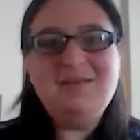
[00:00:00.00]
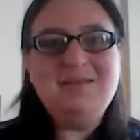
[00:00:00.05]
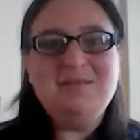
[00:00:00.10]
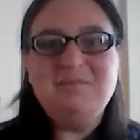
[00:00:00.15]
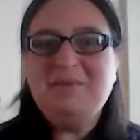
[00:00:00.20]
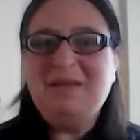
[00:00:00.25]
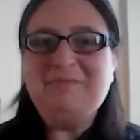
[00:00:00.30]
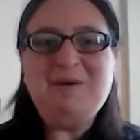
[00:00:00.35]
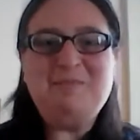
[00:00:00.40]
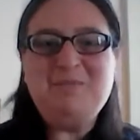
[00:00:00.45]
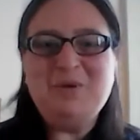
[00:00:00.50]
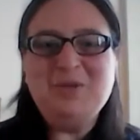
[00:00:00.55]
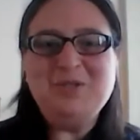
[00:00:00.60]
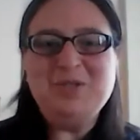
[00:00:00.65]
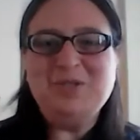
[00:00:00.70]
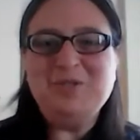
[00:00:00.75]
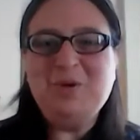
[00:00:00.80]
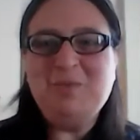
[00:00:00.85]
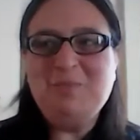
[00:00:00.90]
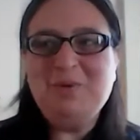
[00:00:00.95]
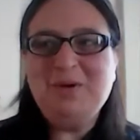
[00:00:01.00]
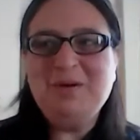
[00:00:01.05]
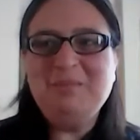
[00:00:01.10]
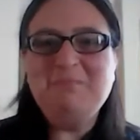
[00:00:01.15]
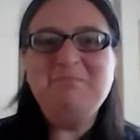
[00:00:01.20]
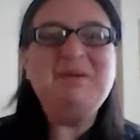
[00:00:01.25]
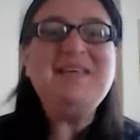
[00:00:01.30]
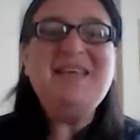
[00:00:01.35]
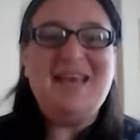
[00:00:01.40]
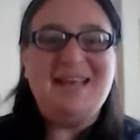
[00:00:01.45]
that's a bit about Project Opera.
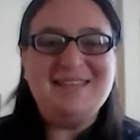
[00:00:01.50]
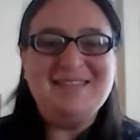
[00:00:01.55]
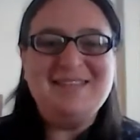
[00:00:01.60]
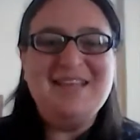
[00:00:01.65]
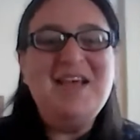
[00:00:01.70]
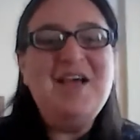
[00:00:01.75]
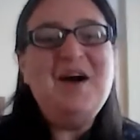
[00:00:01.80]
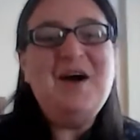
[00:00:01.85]
But yes,